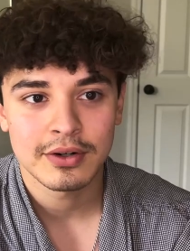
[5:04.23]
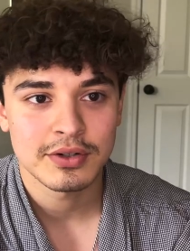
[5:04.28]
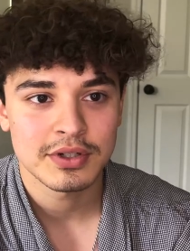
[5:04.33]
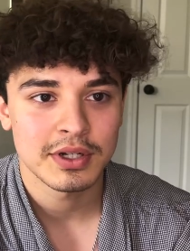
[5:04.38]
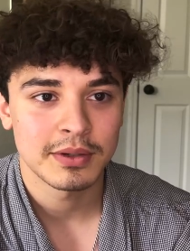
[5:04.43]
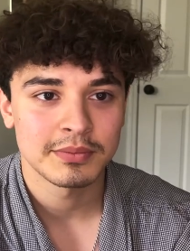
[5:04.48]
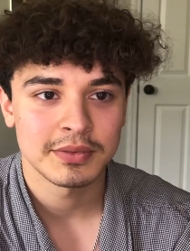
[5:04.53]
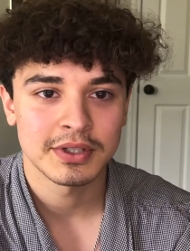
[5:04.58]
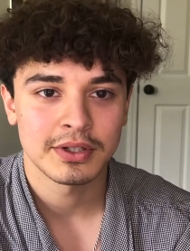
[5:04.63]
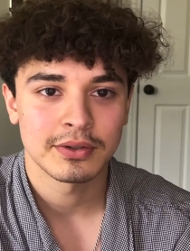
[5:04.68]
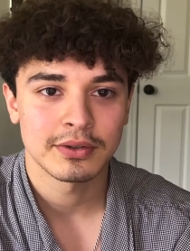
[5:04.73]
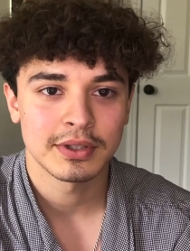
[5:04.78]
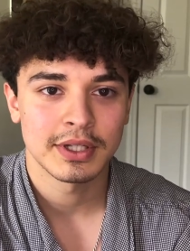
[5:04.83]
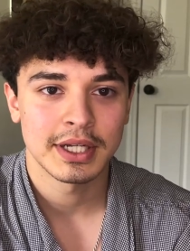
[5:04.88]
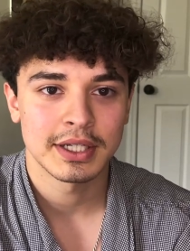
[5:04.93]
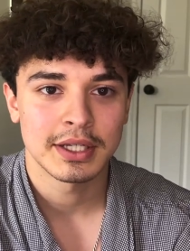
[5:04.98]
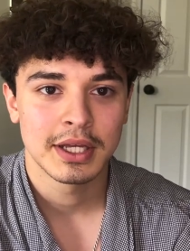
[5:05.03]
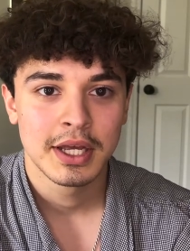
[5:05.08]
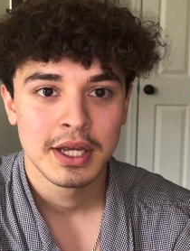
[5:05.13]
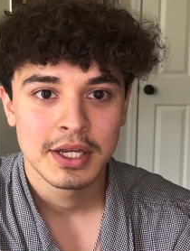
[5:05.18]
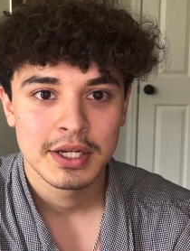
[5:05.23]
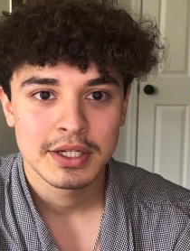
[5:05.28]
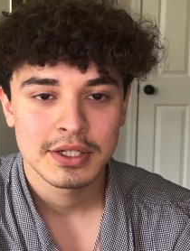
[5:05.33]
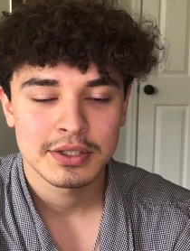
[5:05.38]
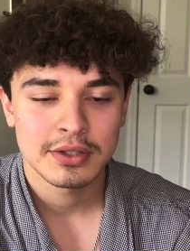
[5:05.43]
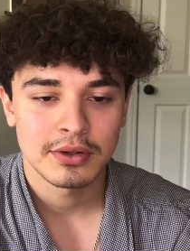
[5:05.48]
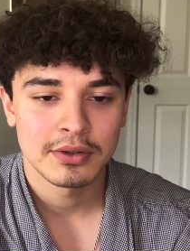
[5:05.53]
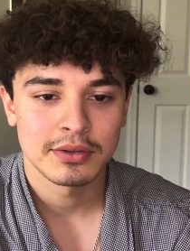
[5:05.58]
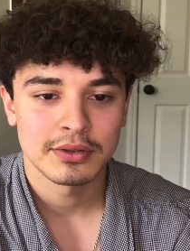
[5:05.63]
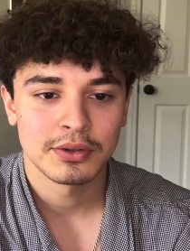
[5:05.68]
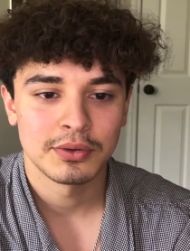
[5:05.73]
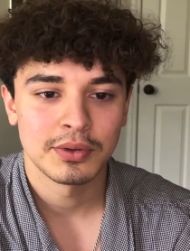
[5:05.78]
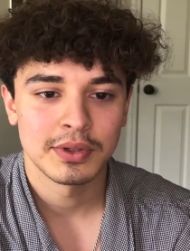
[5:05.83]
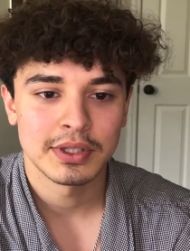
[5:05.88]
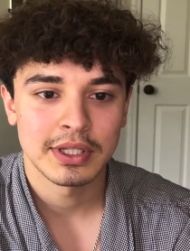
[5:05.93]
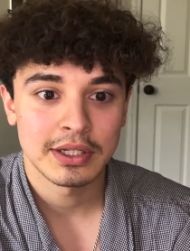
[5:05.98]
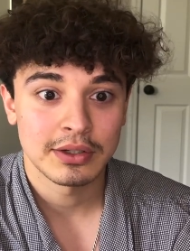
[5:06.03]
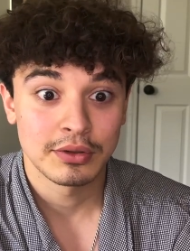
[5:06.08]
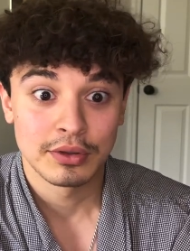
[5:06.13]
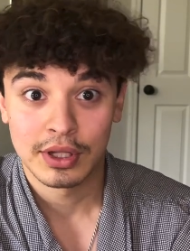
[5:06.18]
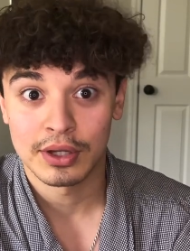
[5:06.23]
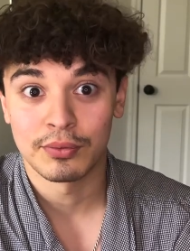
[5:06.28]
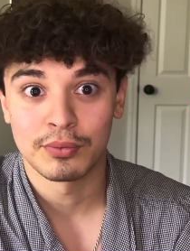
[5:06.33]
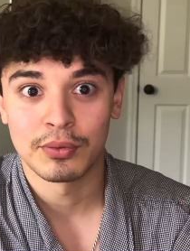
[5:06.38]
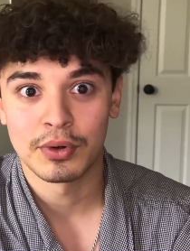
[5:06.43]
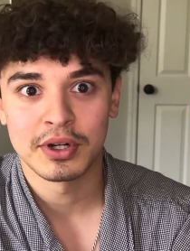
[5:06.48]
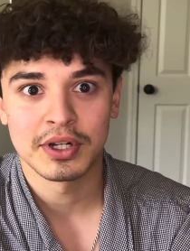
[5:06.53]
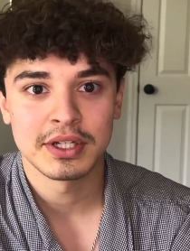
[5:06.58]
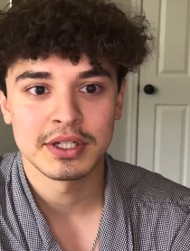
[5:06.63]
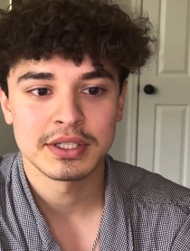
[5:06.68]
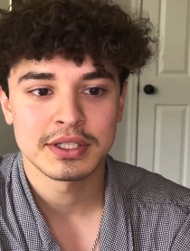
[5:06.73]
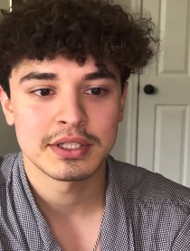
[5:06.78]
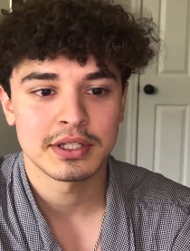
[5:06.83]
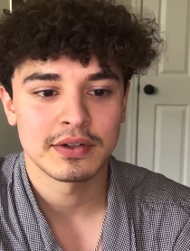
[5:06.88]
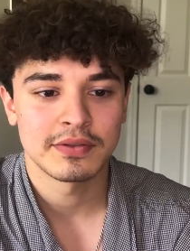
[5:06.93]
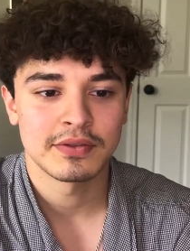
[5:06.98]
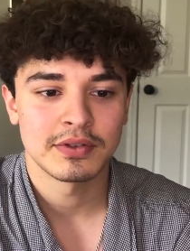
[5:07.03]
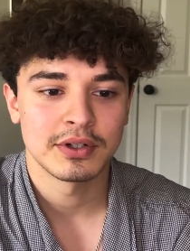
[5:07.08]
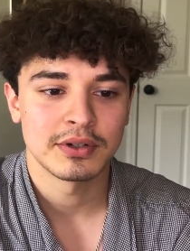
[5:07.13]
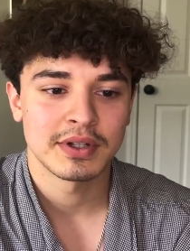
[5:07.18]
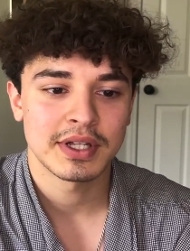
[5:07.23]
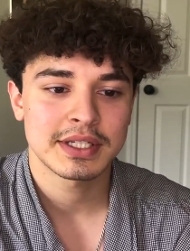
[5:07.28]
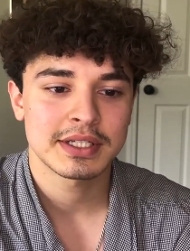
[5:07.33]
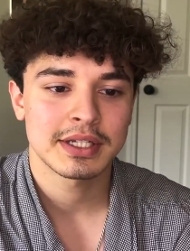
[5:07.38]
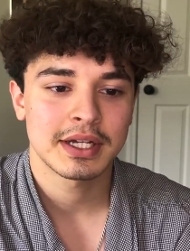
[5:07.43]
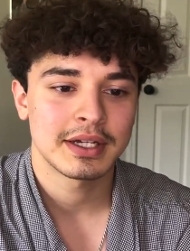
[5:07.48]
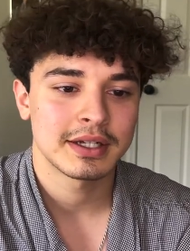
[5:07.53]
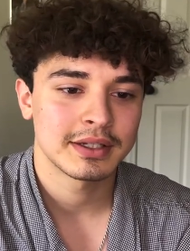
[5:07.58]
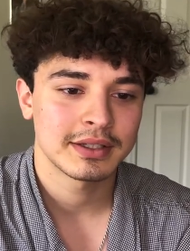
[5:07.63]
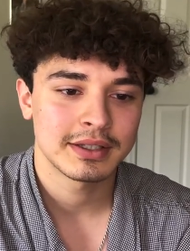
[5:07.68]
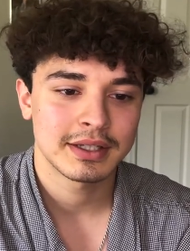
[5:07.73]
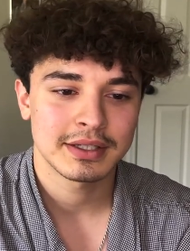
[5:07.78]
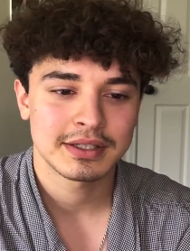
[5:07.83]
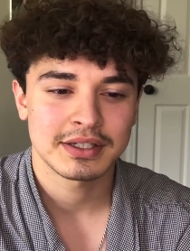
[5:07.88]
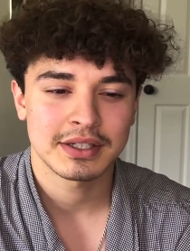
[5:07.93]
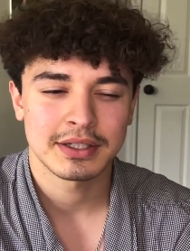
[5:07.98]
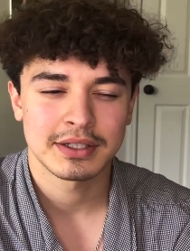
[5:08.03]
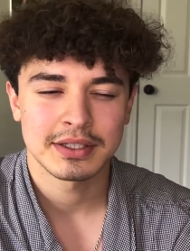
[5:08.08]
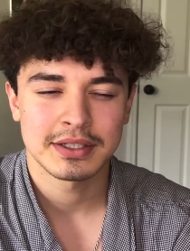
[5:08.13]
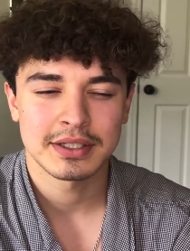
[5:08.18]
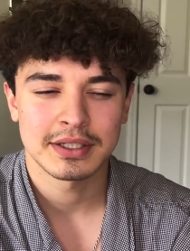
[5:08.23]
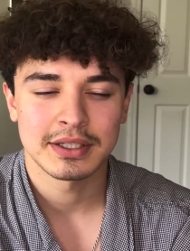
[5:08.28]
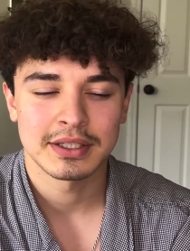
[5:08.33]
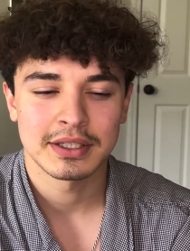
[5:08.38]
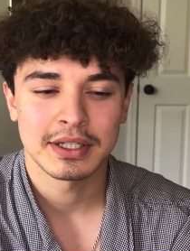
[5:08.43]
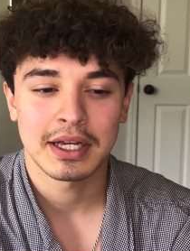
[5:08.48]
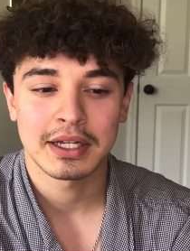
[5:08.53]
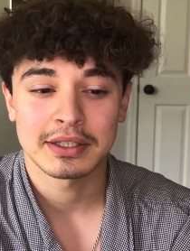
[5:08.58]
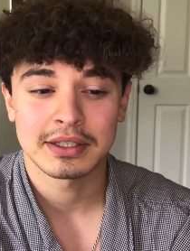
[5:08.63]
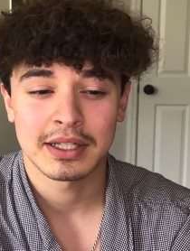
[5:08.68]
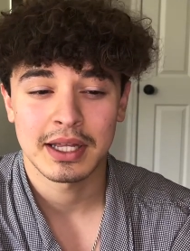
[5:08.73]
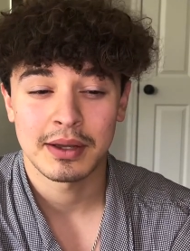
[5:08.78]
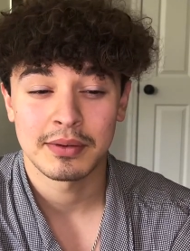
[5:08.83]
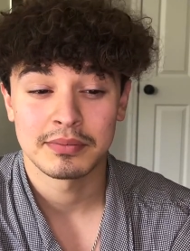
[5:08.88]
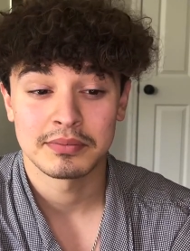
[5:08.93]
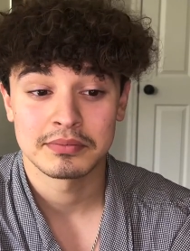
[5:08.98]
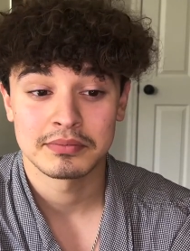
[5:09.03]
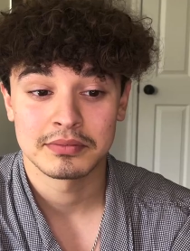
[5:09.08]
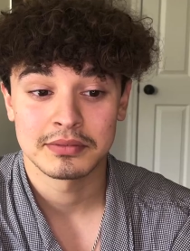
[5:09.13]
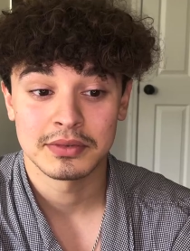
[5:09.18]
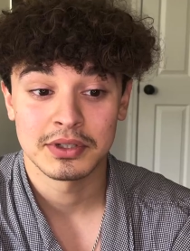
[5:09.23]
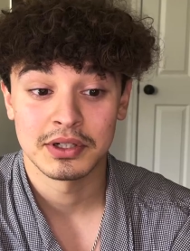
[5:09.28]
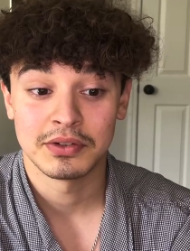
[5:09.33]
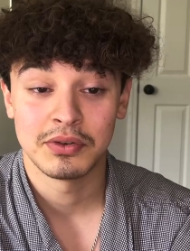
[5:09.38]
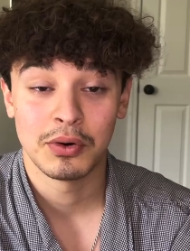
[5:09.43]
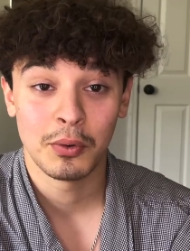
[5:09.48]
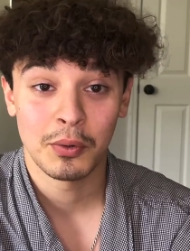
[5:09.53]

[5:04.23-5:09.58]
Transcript: or something, or like start doing like like running and stuff. You know, that's not that's honestly not that good of